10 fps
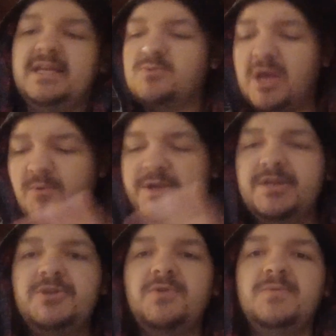That's what I wanted
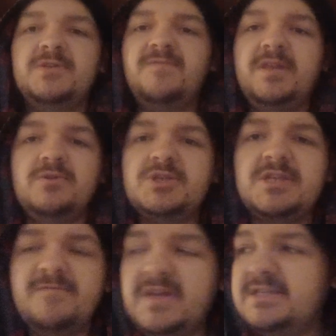to do in this video.
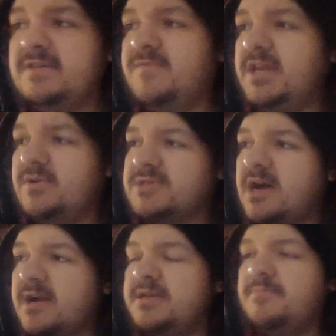Just a venting video
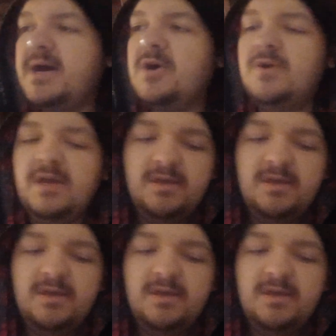talking about